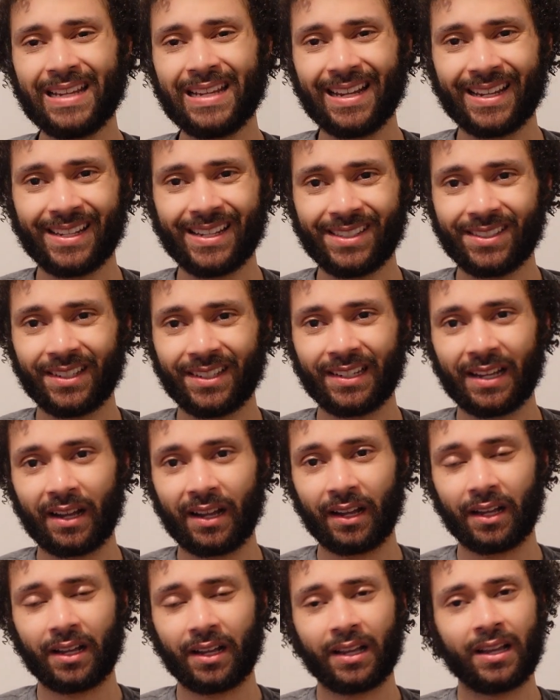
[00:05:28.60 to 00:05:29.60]
He's
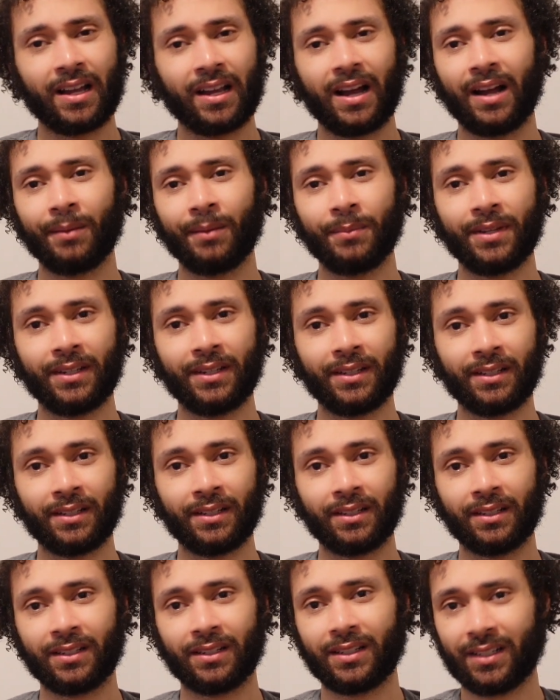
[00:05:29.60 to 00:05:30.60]

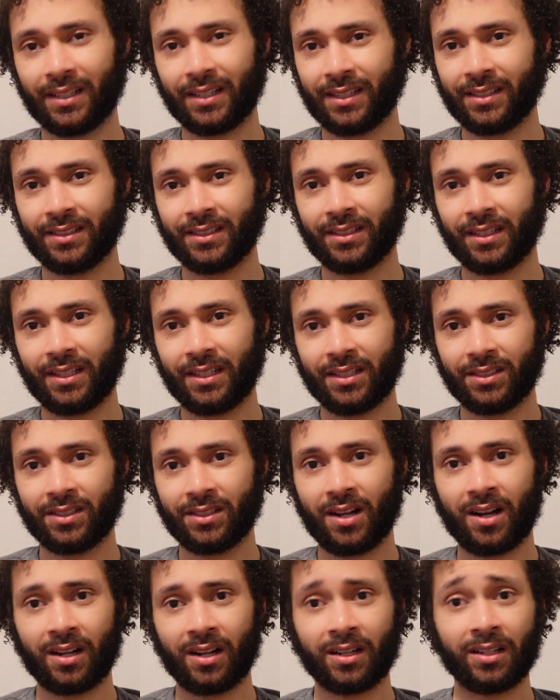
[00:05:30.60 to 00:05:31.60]

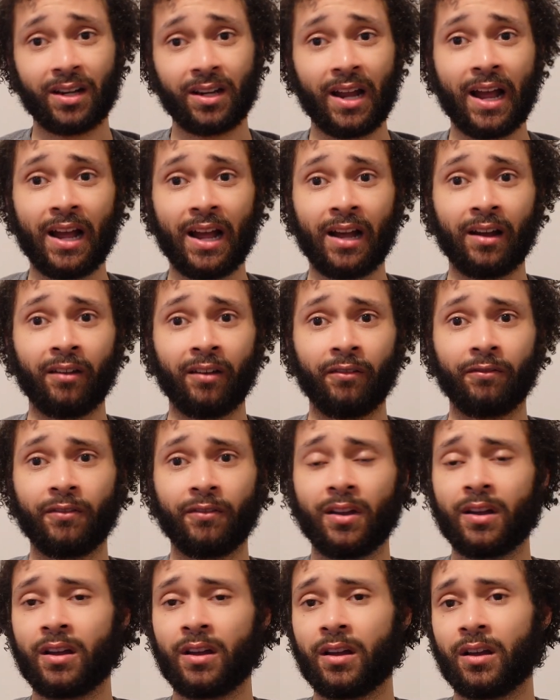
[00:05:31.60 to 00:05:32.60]
not gonna
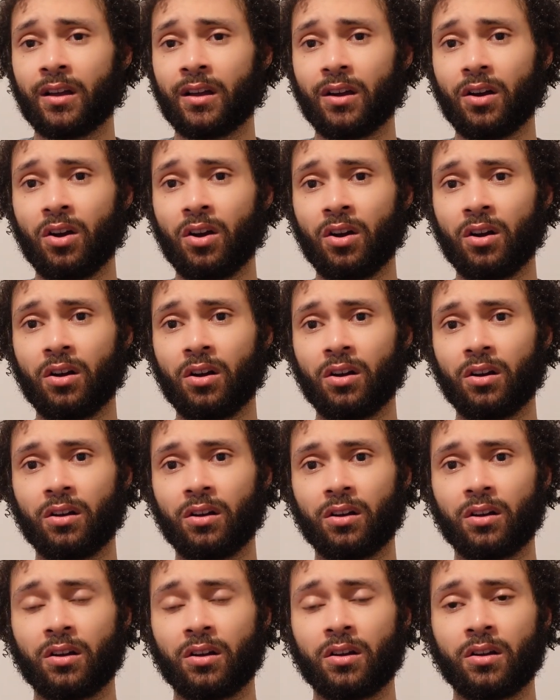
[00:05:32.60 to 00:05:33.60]

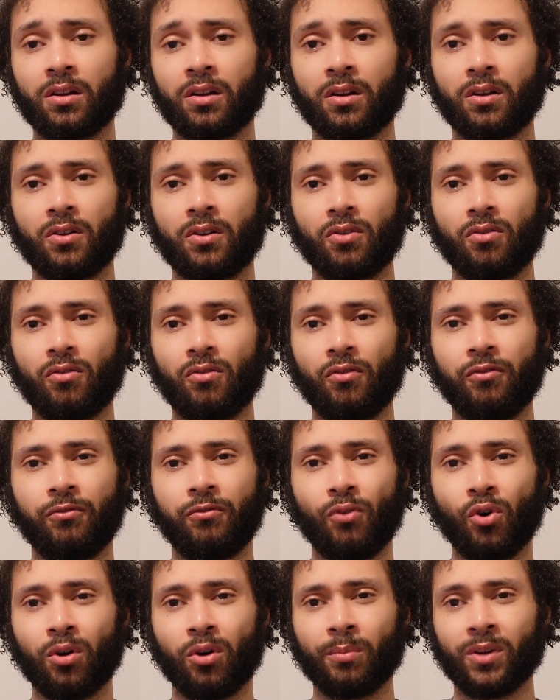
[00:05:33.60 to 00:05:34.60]
have
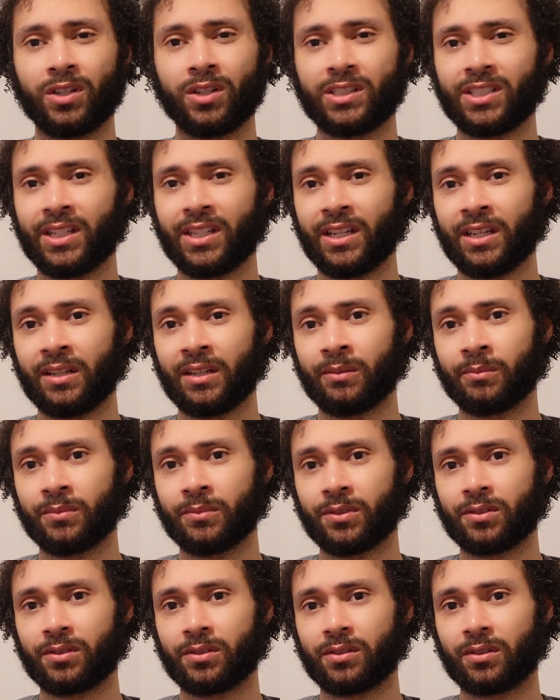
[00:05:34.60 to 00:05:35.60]
former
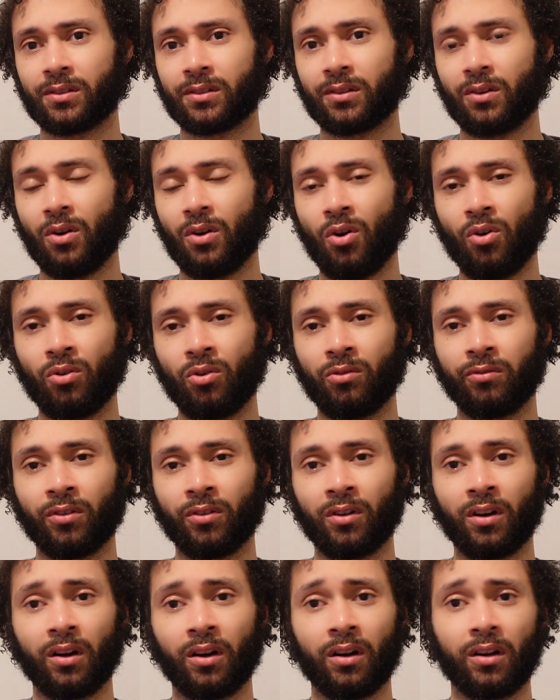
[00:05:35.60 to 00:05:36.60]
teams
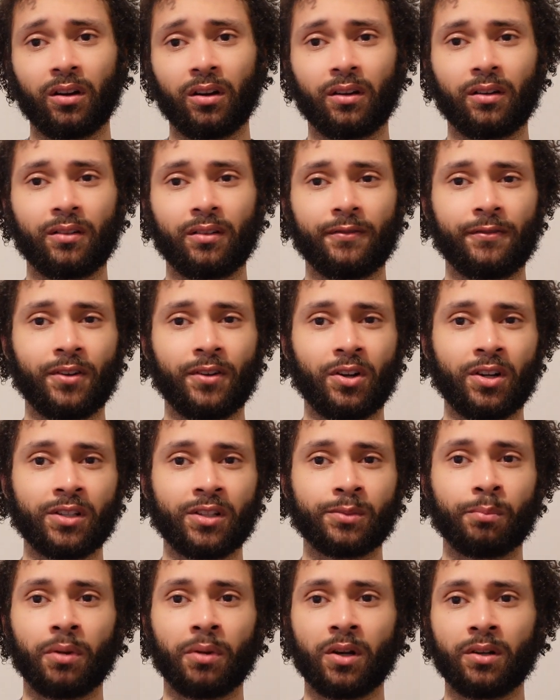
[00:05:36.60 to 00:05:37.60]
over for
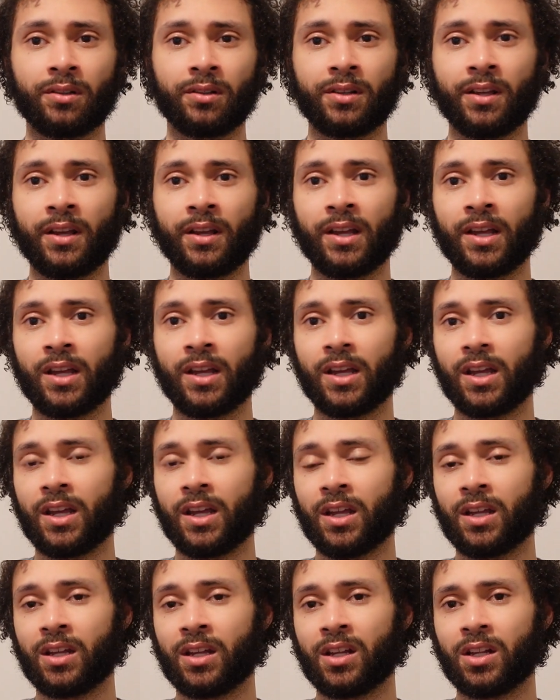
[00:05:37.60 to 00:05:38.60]
his birthday
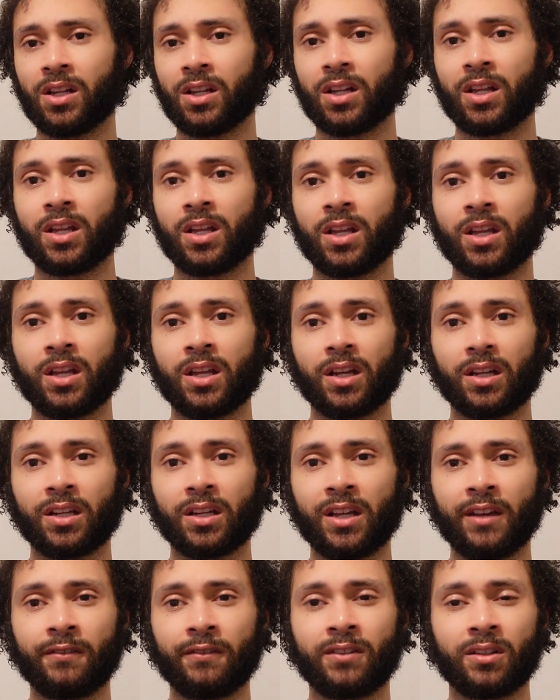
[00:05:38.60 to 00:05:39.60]
and
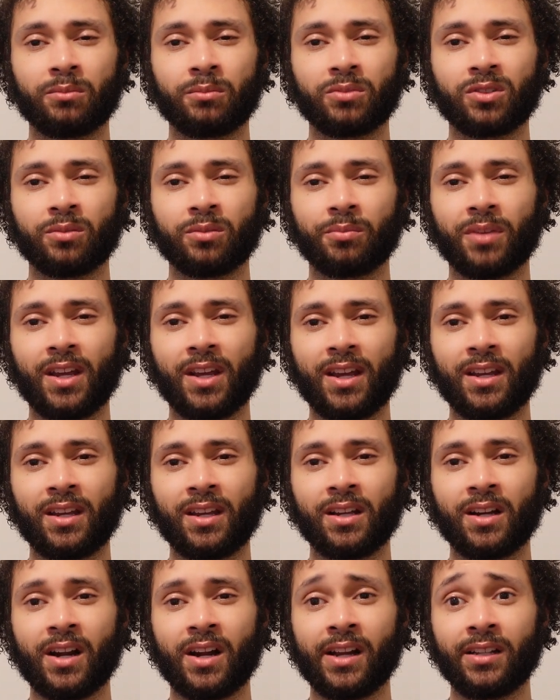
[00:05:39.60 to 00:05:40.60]
give them some cake
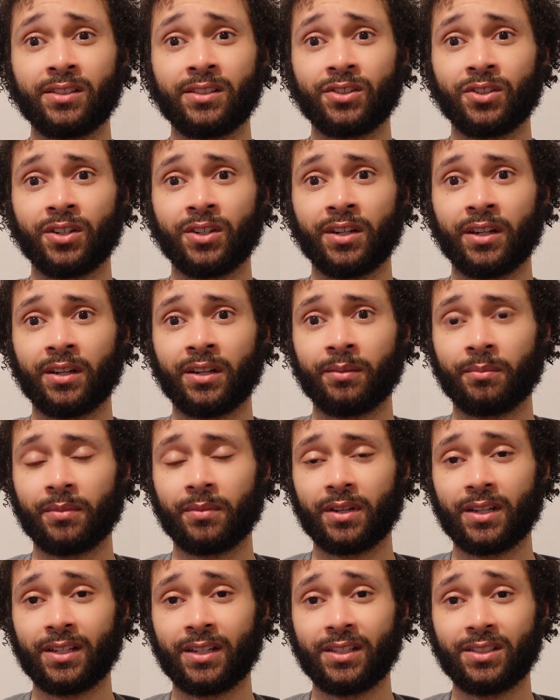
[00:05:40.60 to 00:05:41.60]
and ice cream.
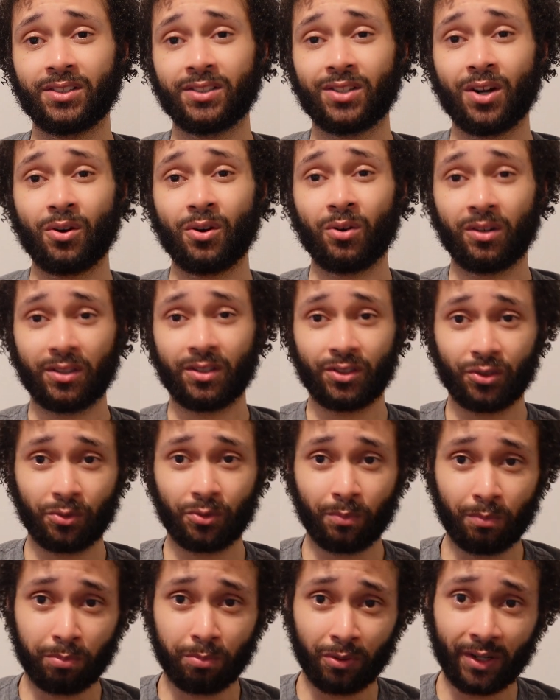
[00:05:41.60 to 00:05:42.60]
He's going to
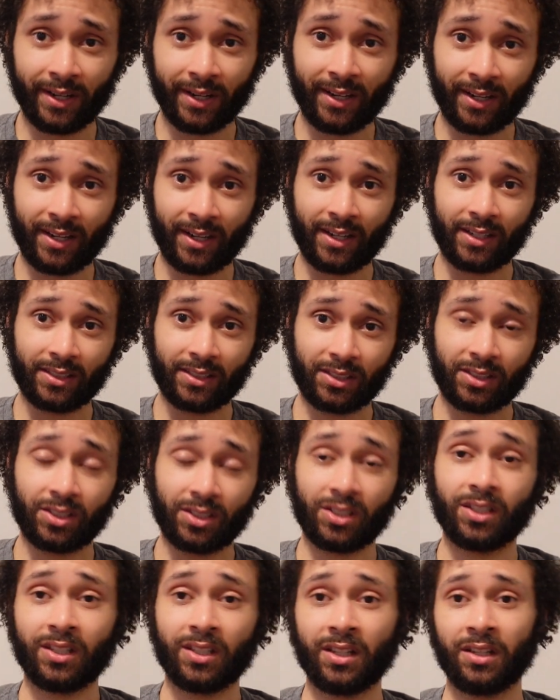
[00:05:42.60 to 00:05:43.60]
bring it
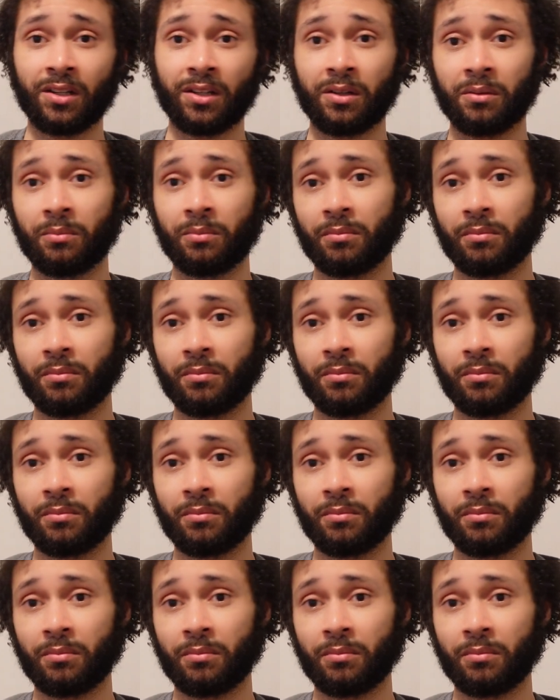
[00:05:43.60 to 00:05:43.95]
to them.